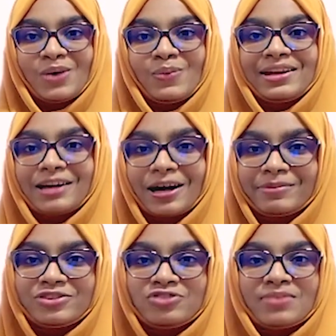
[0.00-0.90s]
When
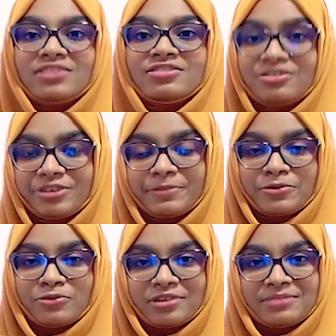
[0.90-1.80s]
coming to my degree
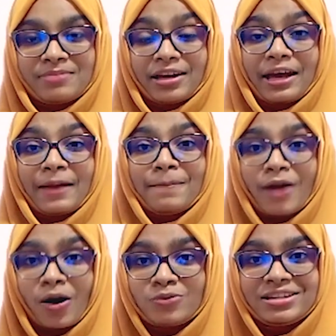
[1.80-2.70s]
program, I can
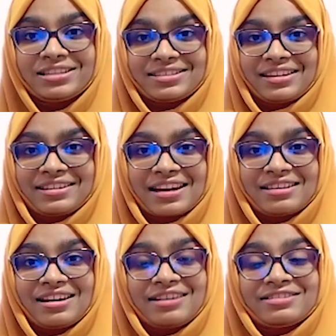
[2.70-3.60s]
proudly say that
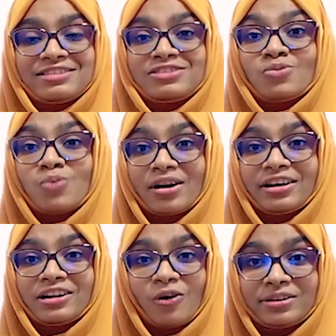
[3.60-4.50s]
it is the one
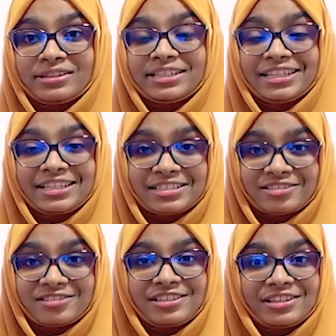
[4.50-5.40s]
and only
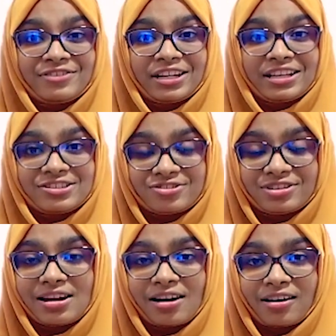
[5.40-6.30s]
internal degree in
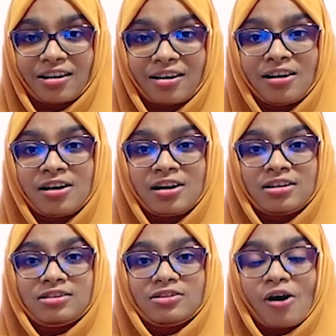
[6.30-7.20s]
Sri Lanka
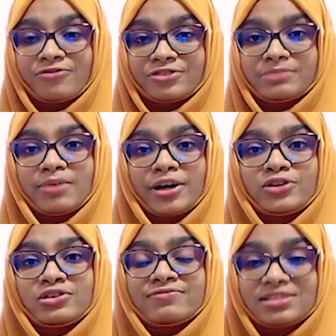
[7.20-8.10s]
offered by
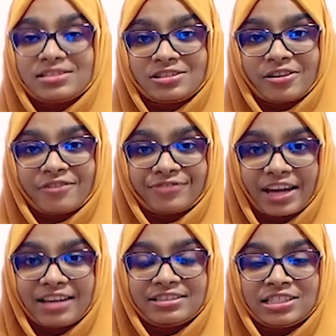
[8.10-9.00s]
University of
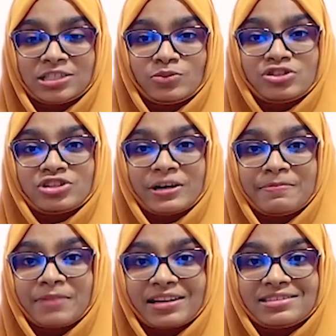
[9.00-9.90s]
Kalyan, which
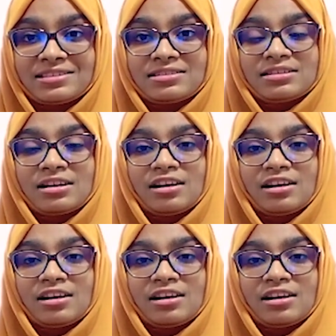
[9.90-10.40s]
comprises